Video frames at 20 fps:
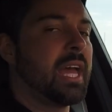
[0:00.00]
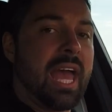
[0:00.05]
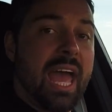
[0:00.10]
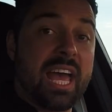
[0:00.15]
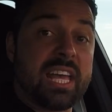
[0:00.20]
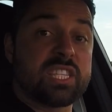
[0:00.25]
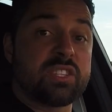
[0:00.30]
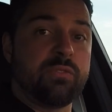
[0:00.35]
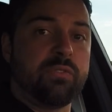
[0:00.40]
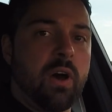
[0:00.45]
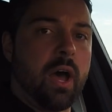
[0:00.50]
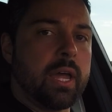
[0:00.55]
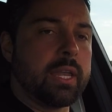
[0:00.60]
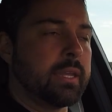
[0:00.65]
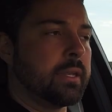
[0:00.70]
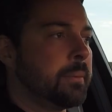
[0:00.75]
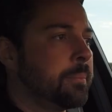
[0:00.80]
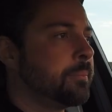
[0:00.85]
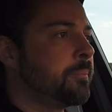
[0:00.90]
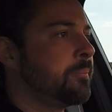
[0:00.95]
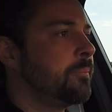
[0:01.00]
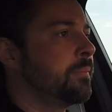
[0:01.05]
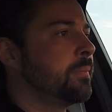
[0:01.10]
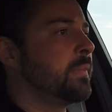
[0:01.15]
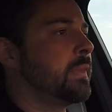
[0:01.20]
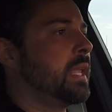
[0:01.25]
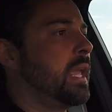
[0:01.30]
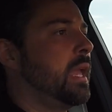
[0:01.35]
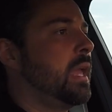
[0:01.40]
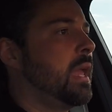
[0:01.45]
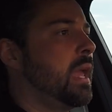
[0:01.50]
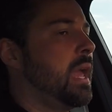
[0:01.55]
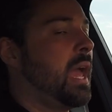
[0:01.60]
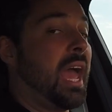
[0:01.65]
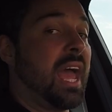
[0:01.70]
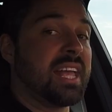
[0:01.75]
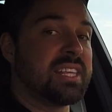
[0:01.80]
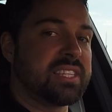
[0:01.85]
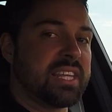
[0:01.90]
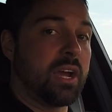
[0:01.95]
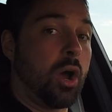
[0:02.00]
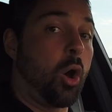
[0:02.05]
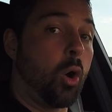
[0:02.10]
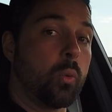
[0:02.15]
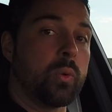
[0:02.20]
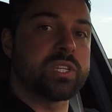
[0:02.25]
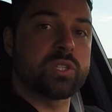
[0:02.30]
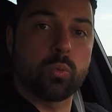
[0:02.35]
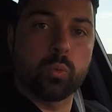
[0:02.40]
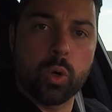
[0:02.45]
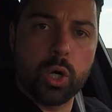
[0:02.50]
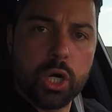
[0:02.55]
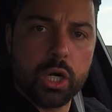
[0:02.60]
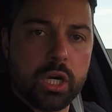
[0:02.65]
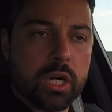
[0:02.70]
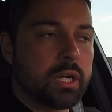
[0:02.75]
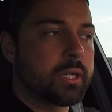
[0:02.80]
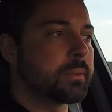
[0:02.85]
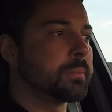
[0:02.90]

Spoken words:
as fun as they always were?